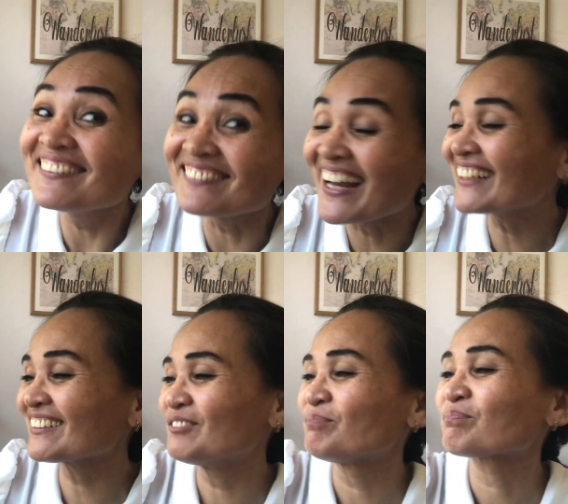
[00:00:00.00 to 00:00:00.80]
Right?
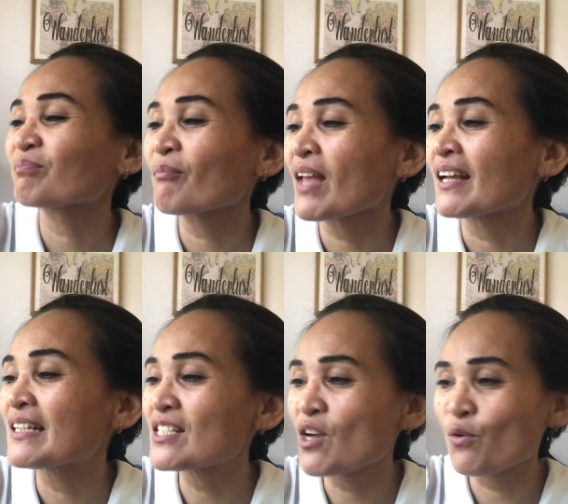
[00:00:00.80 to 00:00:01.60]

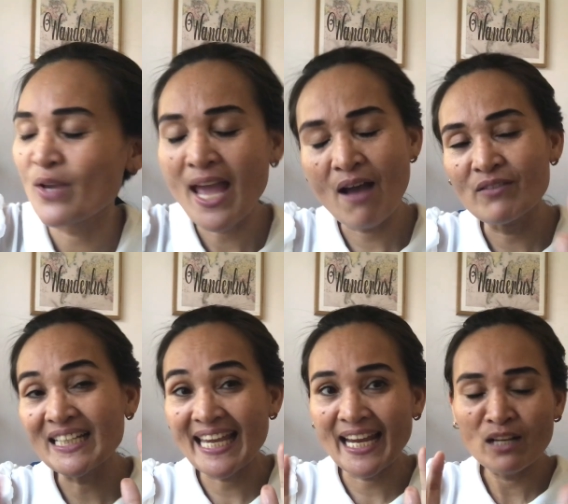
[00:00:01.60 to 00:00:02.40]
So we have,
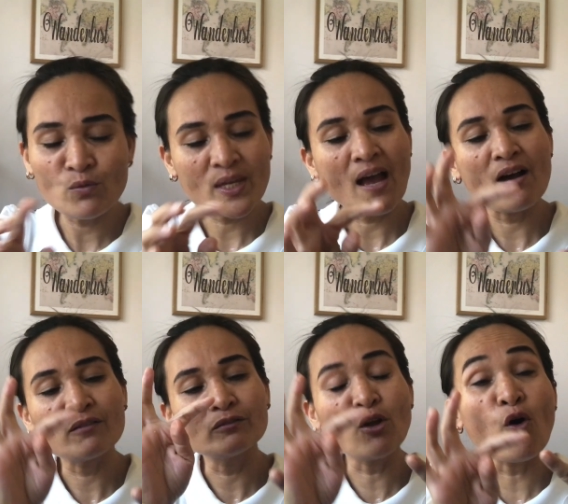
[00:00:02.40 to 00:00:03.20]
again, we
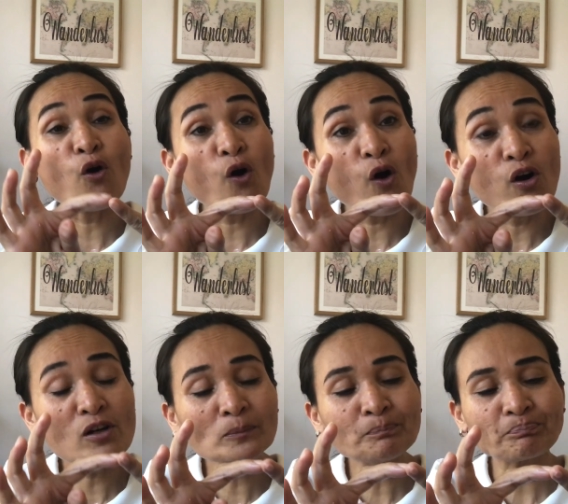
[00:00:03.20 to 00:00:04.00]
have longkong.